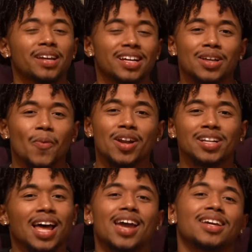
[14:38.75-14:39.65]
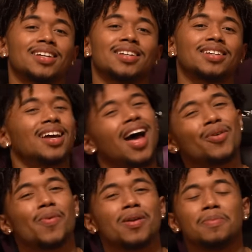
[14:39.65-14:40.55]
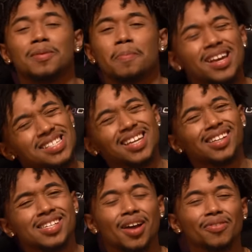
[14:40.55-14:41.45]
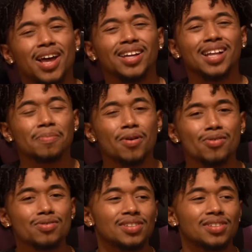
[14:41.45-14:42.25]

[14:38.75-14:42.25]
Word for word: Because I want to, like, I don't want to be messy and stuff like that, bro.